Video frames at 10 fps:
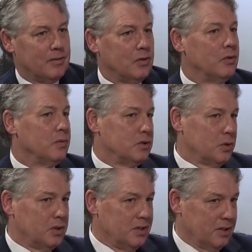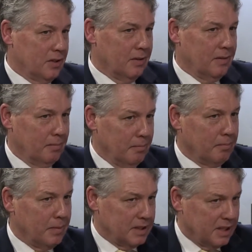So your resources
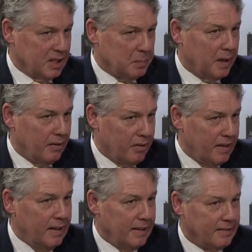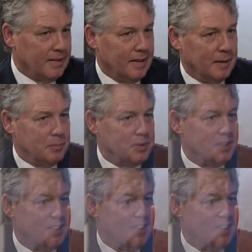must get spread thin at times.